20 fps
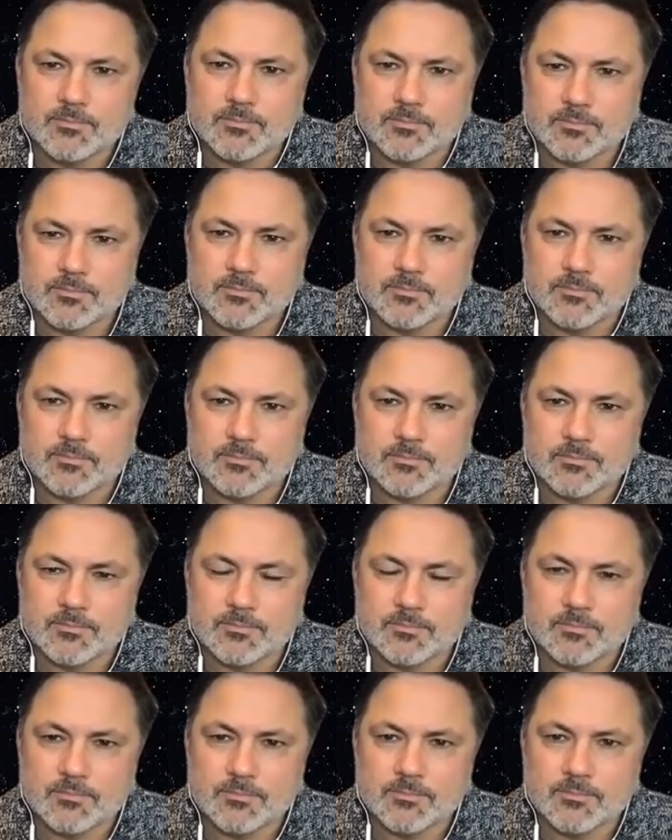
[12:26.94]

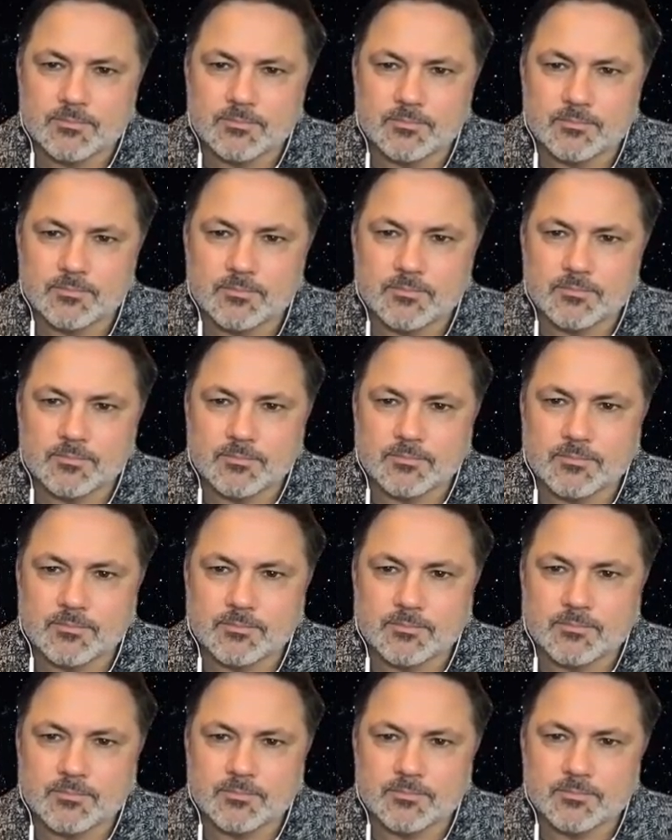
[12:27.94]

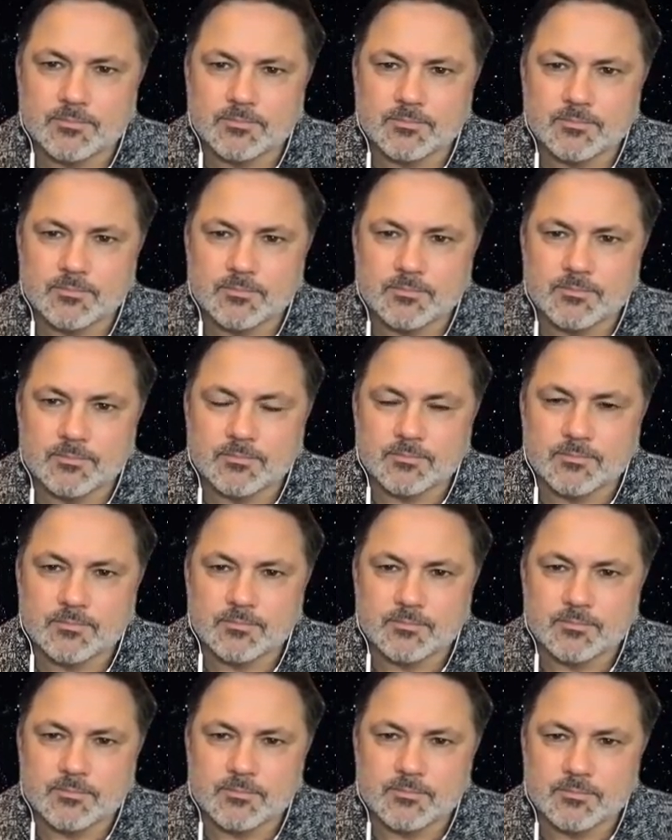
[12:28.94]

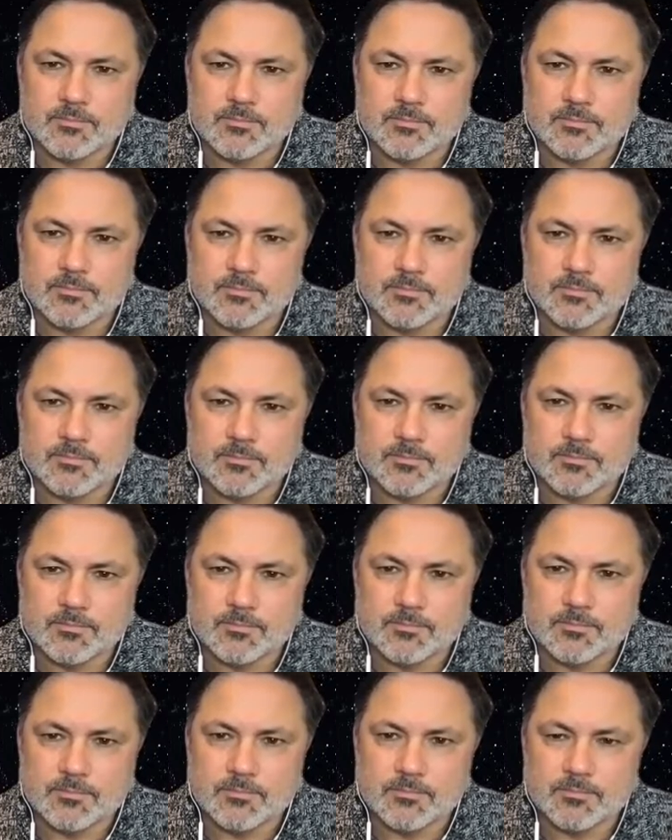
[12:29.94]

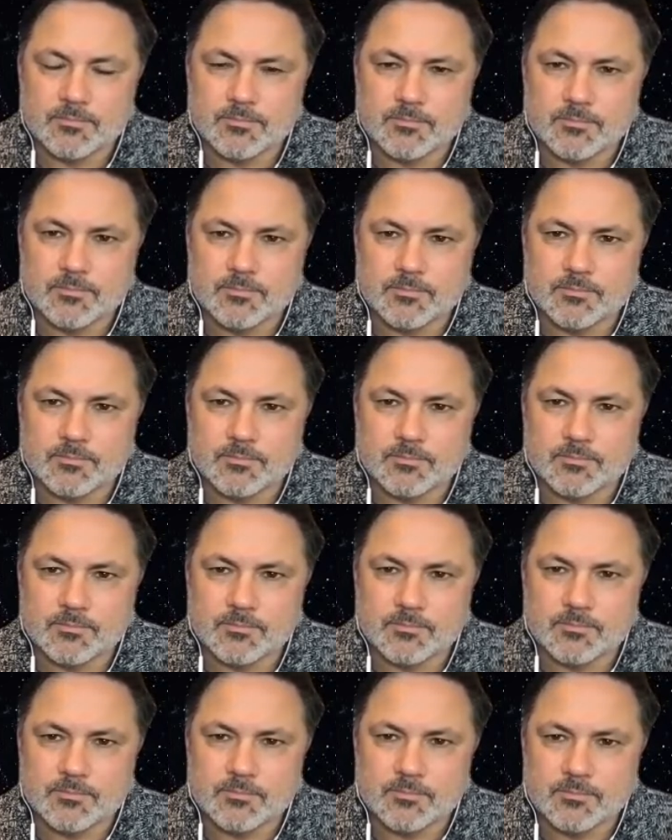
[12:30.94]

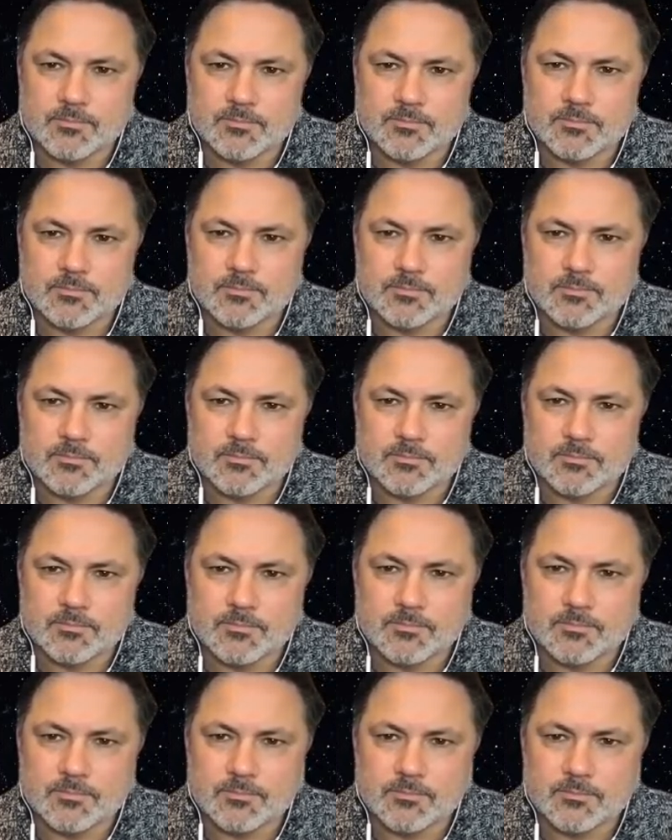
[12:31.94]

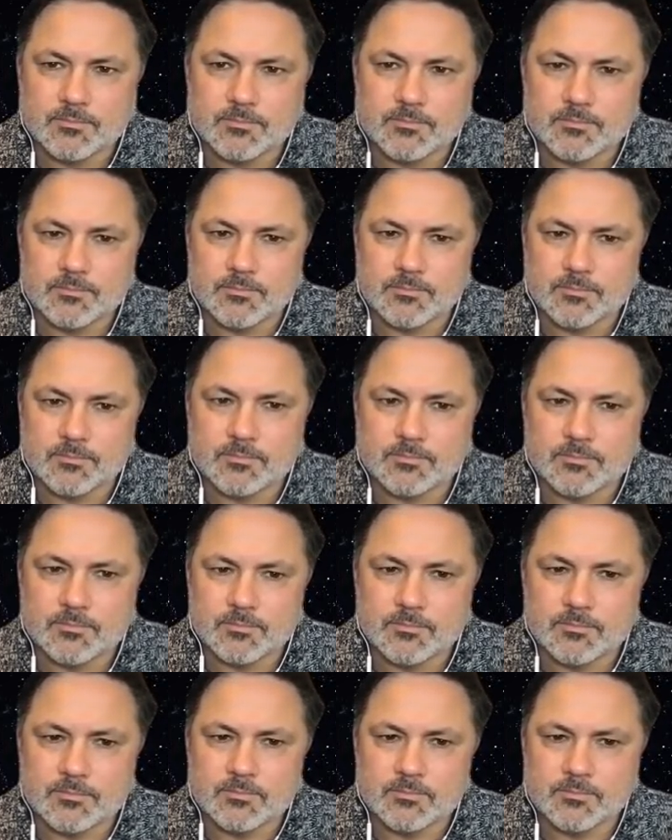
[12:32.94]

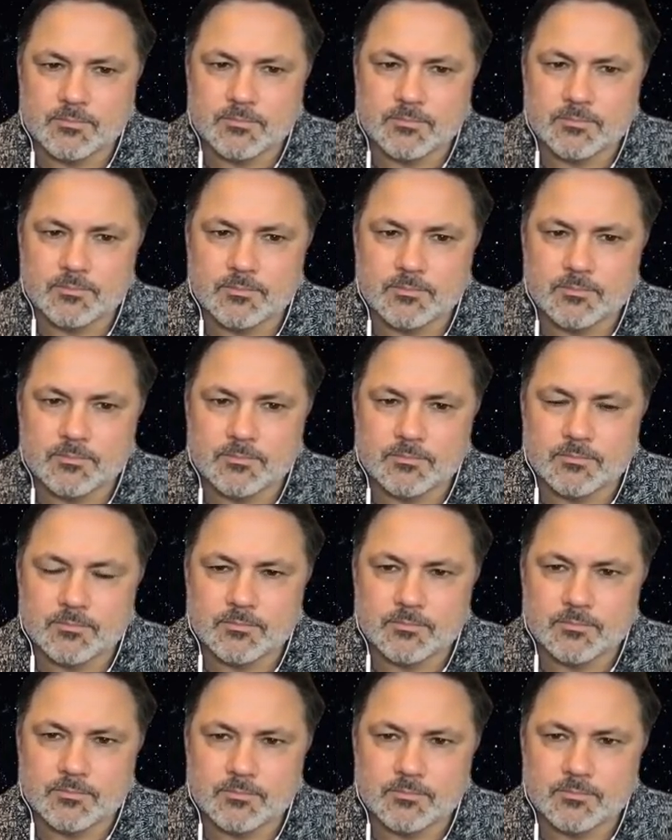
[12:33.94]
This person isn't speaking.